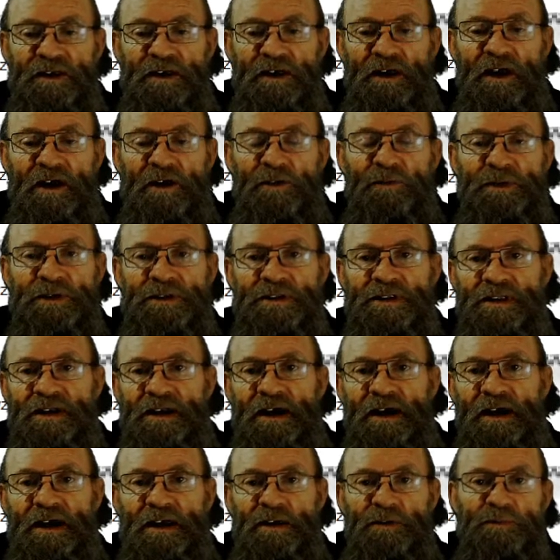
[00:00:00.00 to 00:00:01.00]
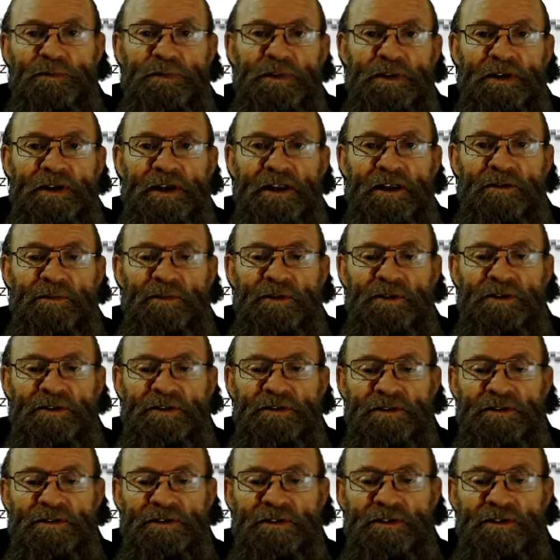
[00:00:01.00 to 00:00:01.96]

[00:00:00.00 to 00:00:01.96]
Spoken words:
how we drive the label,